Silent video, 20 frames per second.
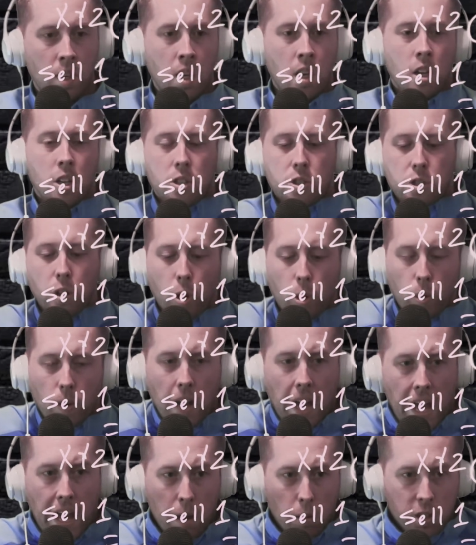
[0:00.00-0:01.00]
So
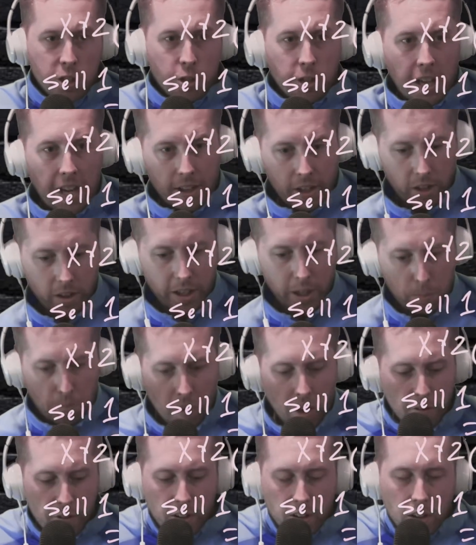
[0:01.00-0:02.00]
how would you calculate your
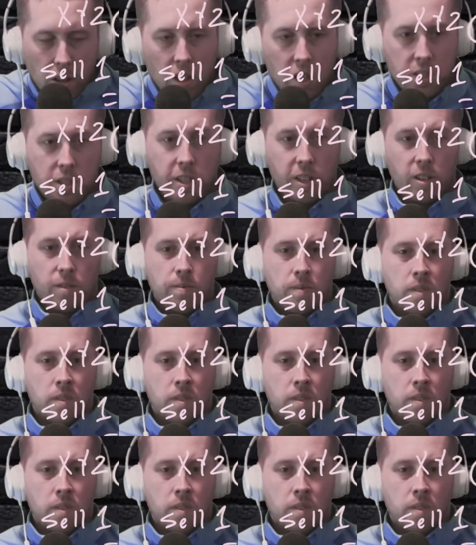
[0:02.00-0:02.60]
profit and loss here?